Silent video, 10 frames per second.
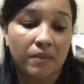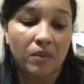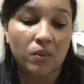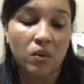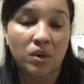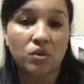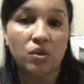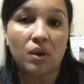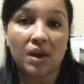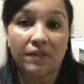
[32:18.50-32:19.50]
When you
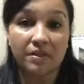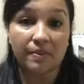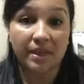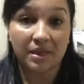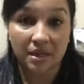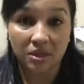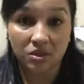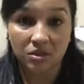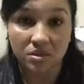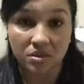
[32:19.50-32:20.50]
don't have
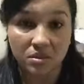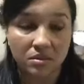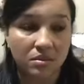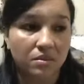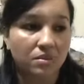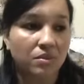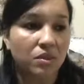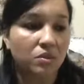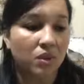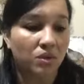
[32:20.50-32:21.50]
expectations,
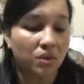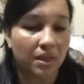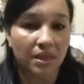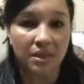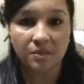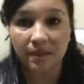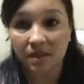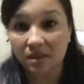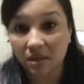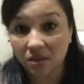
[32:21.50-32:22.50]
when you take the
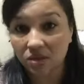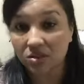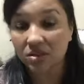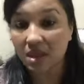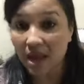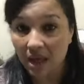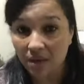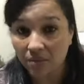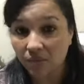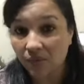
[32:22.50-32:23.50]
expectations
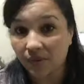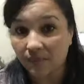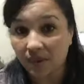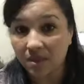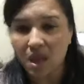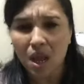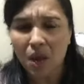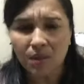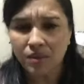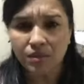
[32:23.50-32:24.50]
out of the plate, I
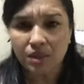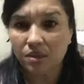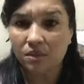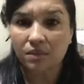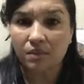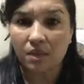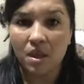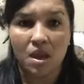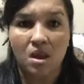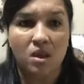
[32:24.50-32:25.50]
want to see you.
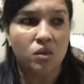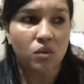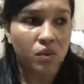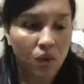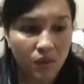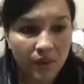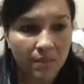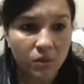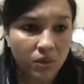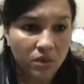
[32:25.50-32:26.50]
You know that
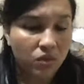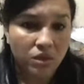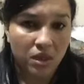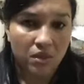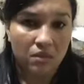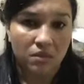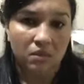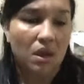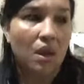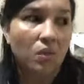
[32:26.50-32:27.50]
I'm looking to see you.
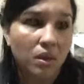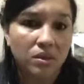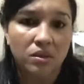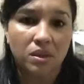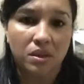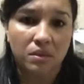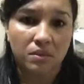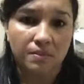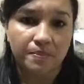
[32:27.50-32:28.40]
I want to see you.